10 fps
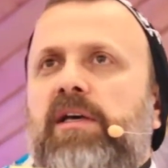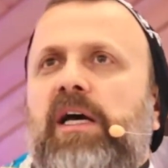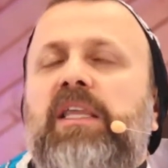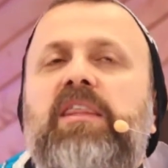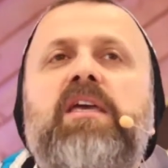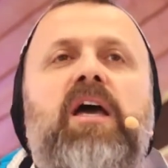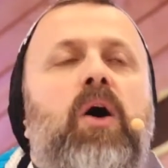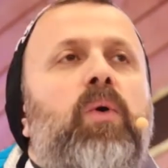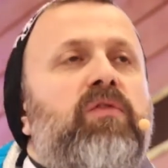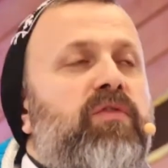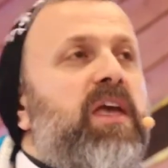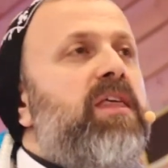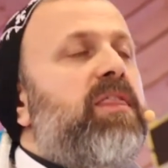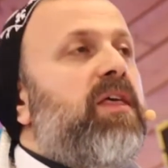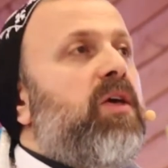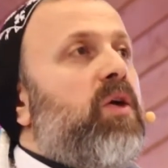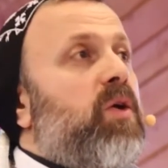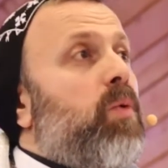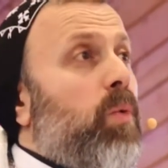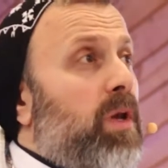I think our faith
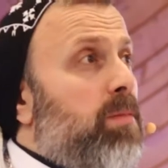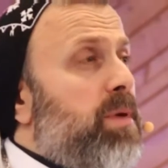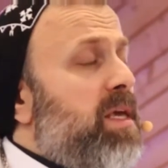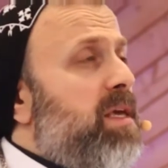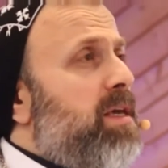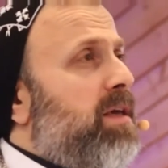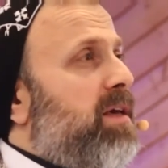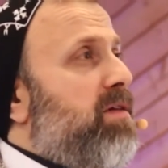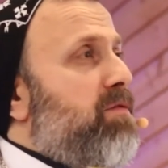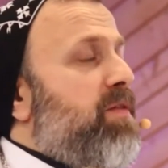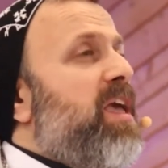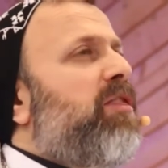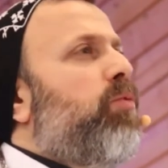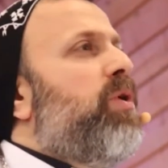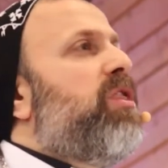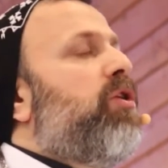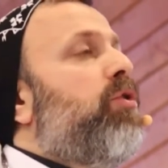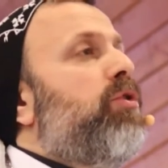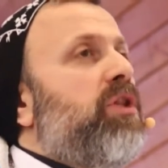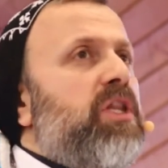will be faith with
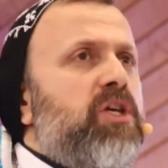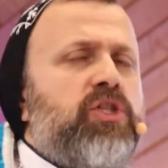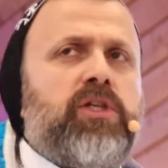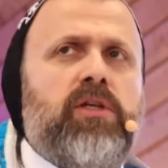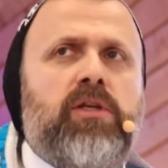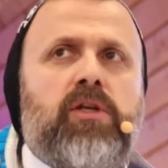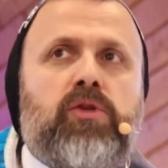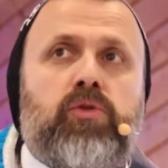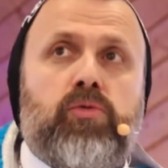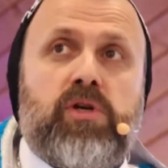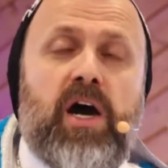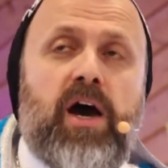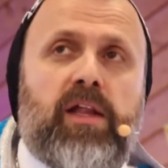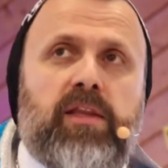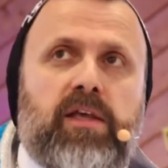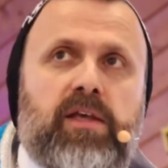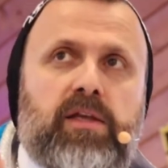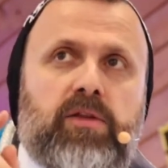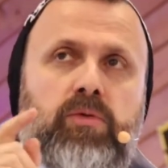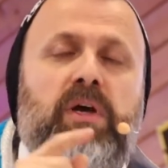condition to God
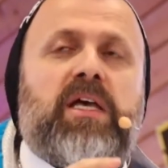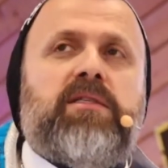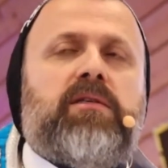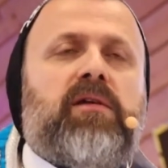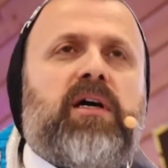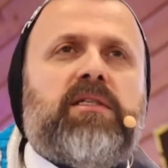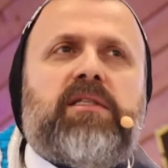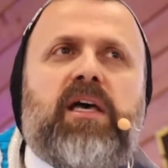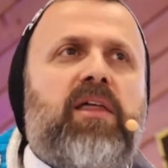to answer us.